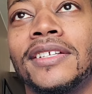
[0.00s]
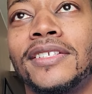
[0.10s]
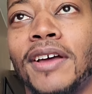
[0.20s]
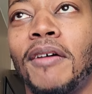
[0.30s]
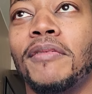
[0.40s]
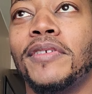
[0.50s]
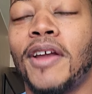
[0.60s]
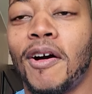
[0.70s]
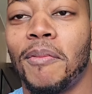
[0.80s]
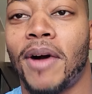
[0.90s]
Don't
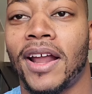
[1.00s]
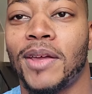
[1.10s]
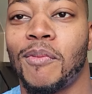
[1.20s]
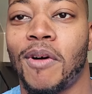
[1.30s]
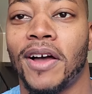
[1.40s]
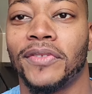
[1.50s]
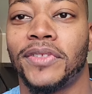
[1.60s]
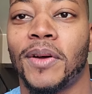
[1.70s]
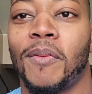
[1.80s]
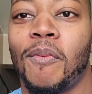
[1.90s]
nobody want
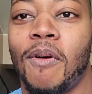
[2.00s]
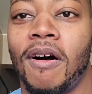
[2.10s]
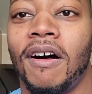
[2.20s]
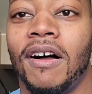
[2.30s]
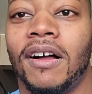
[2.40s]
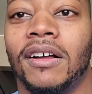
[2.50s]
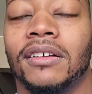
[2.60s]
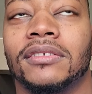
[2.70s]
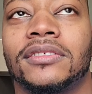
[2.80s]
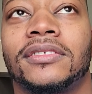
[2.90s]
them
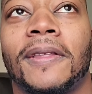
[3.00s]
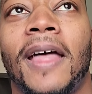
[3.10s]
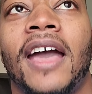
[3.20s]
walls.